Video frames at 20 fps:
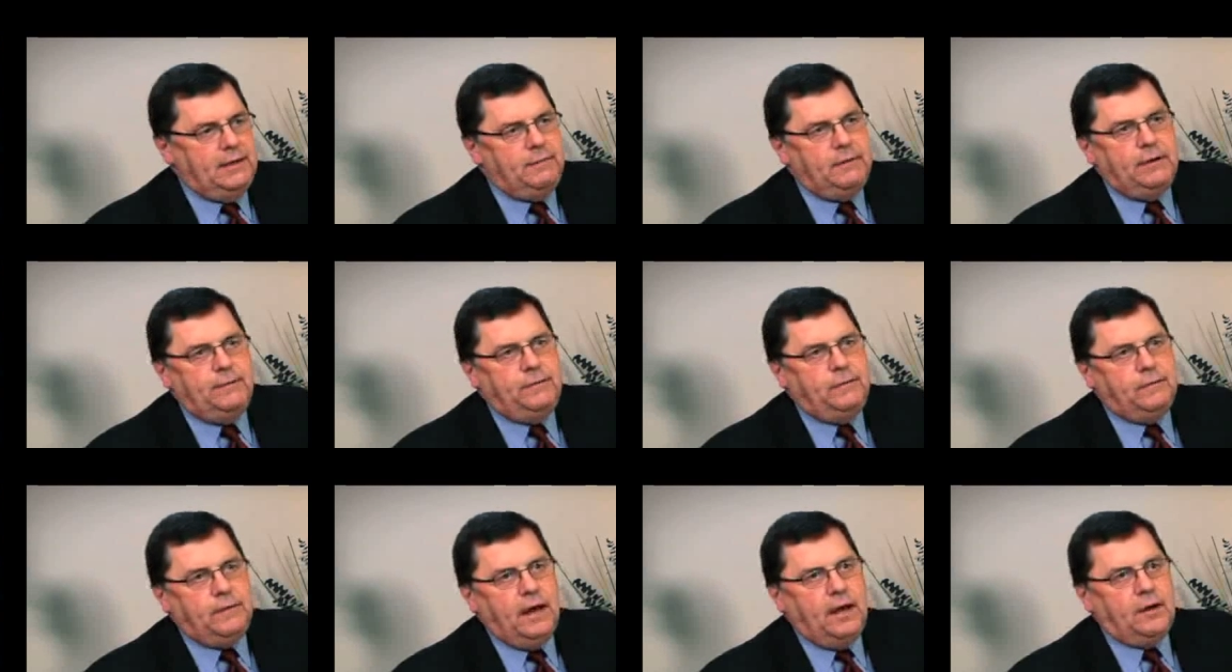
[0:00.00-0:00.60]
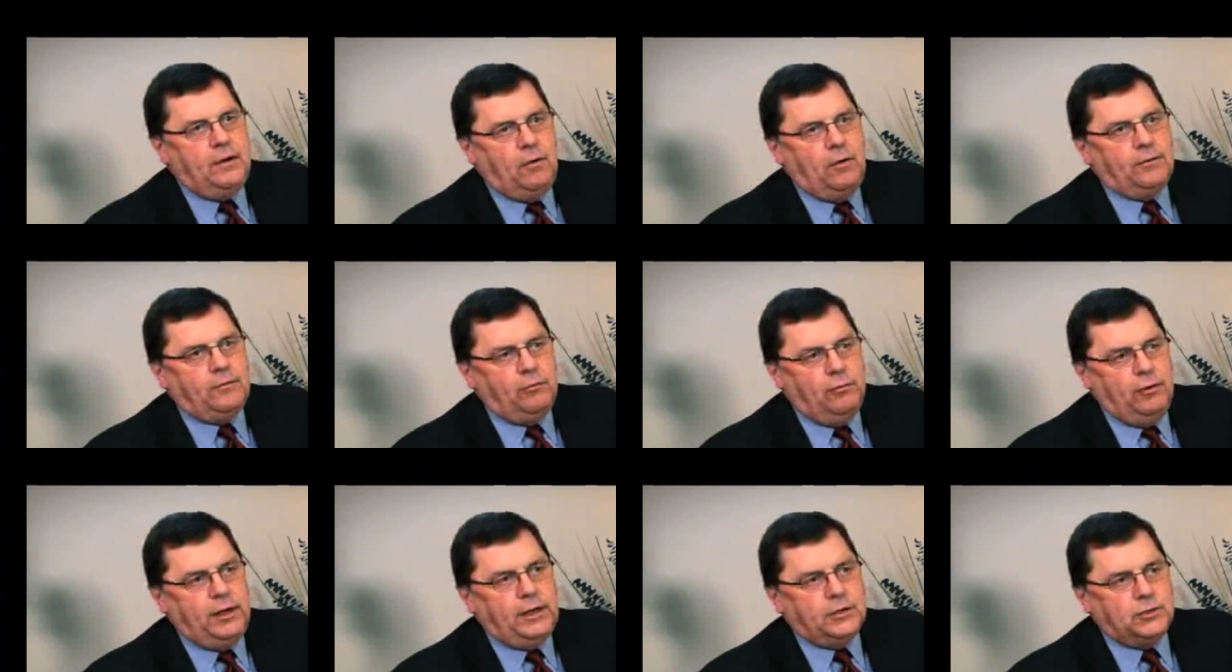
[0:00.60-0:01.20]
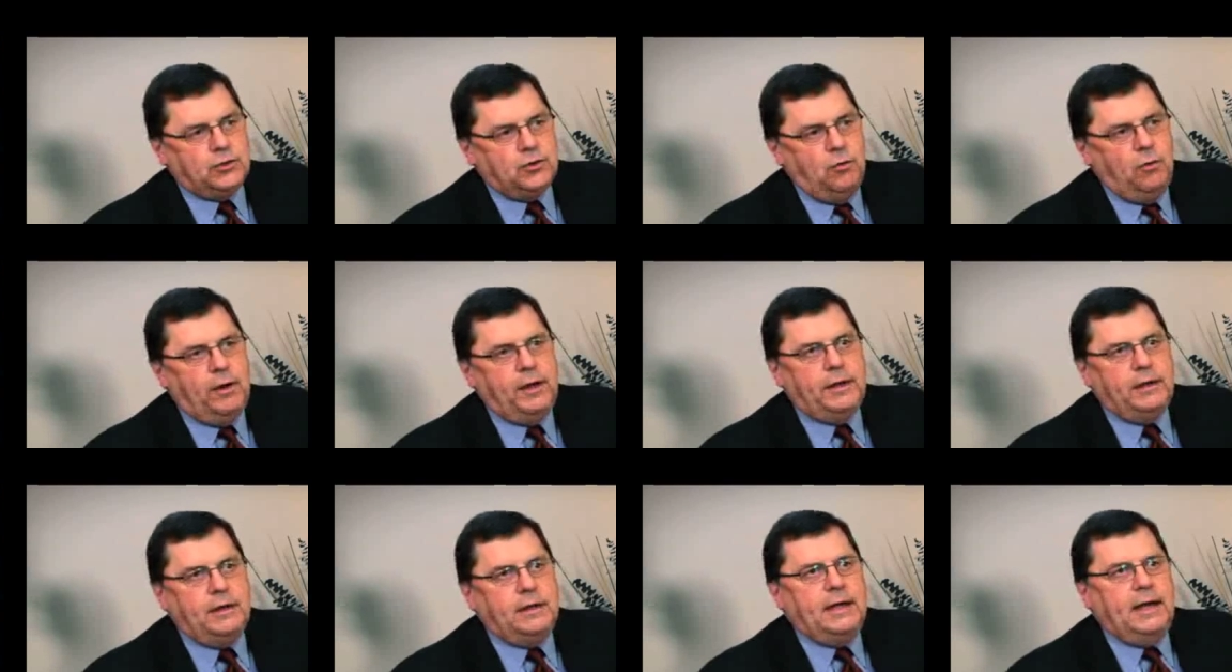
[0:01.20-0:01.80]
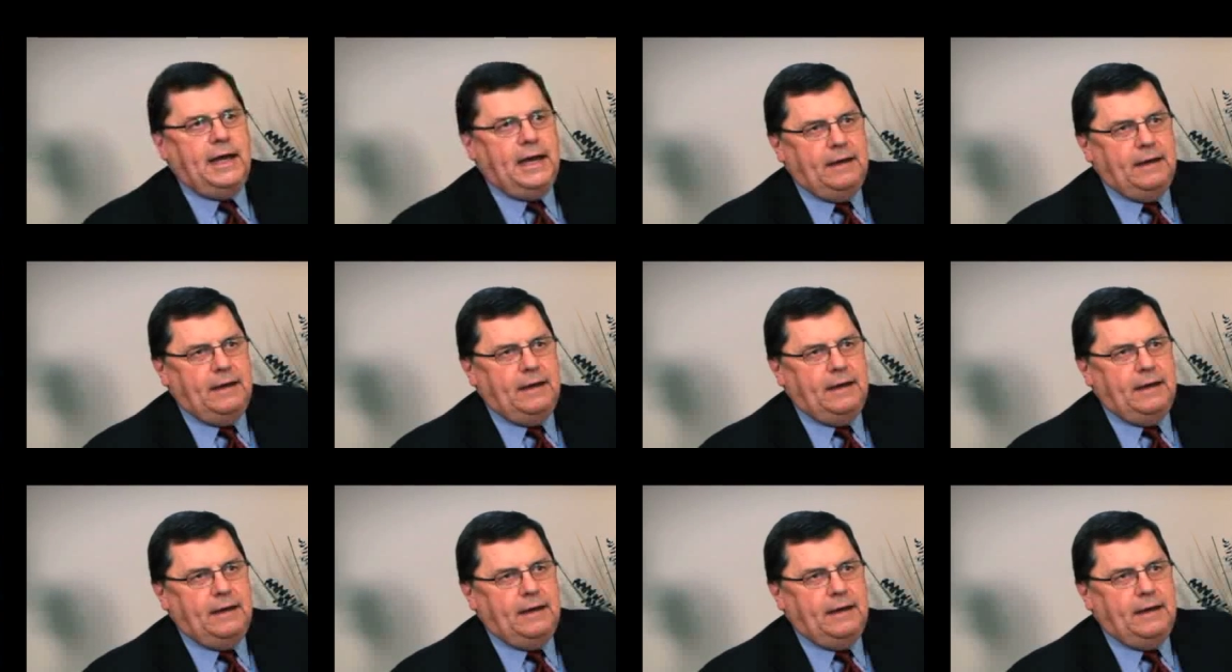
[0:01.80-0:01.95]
Even if you've got an arthritic joint,